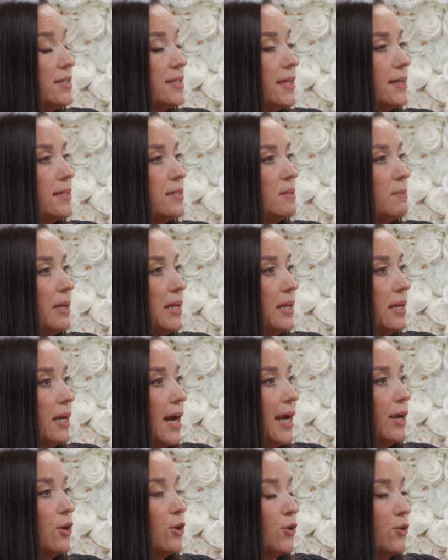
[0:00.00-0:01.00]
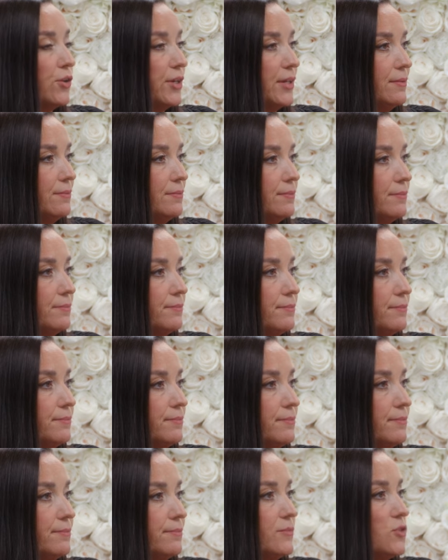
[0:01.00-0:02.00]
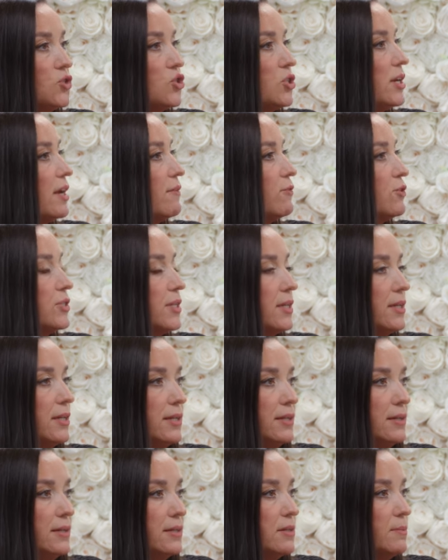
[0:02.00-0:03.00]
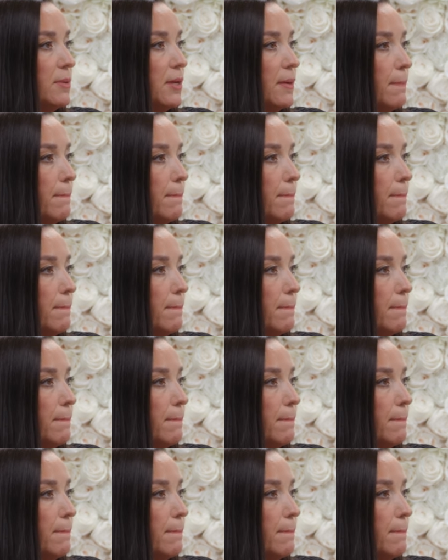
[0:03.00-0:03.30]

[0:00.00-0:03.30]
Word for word: say it to me. I heard it. Okay. She never said. But she never said